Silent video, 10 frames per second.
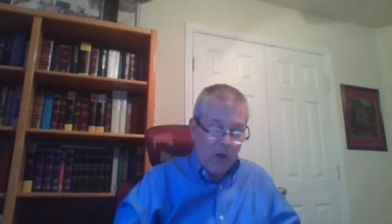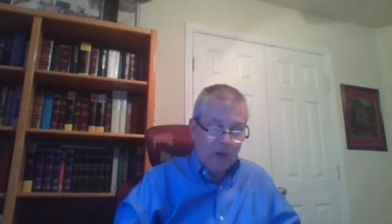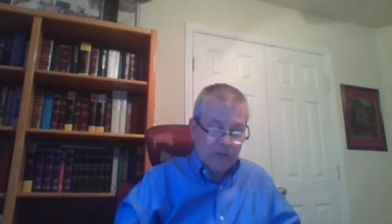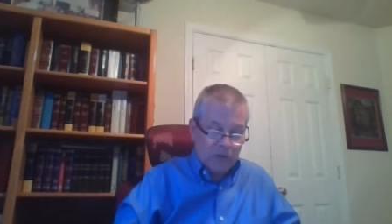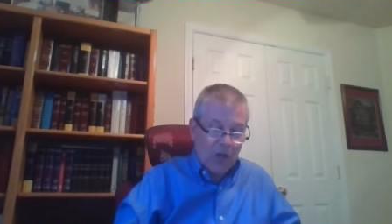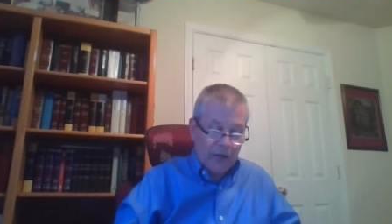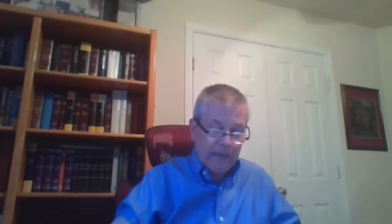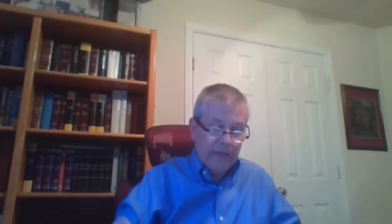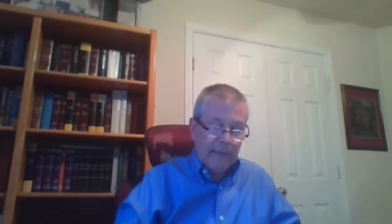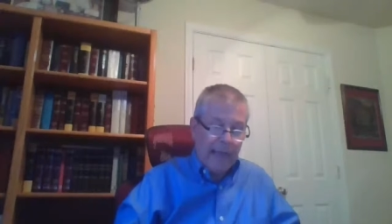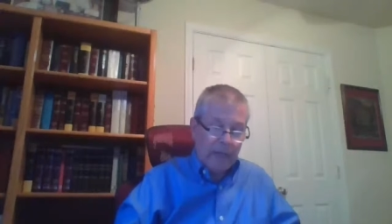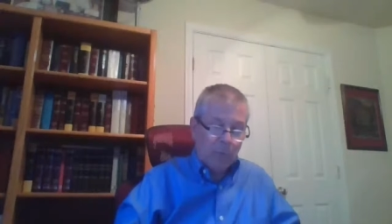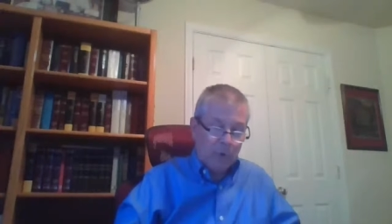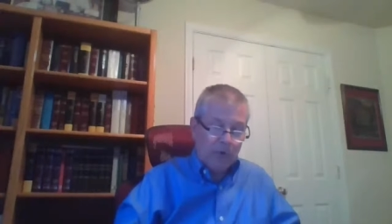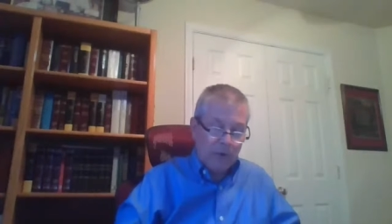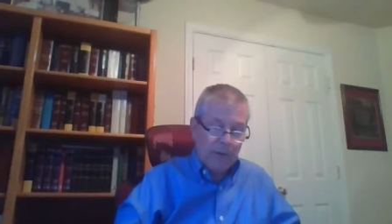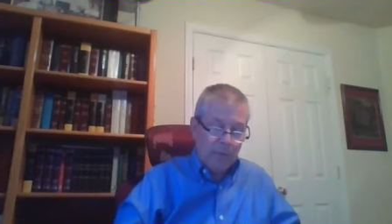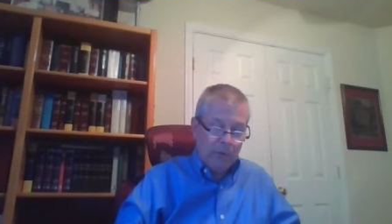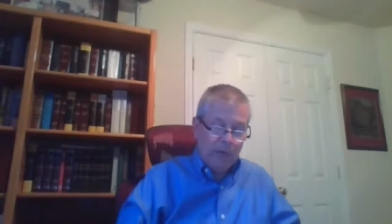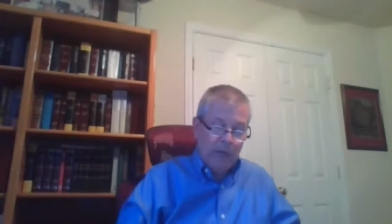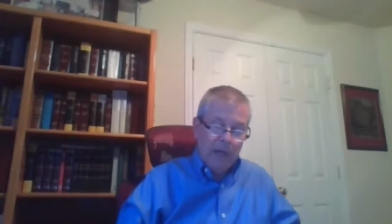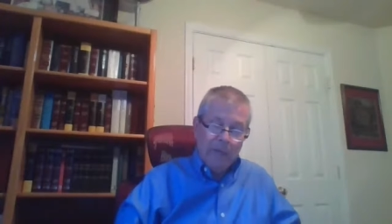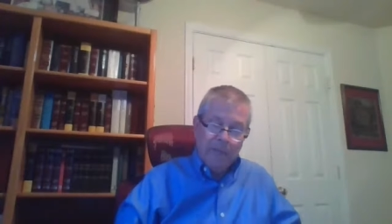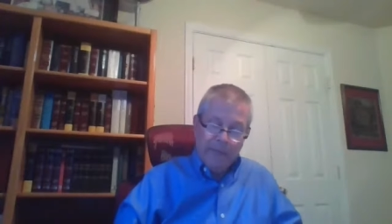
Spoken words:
saw him and were troubled. But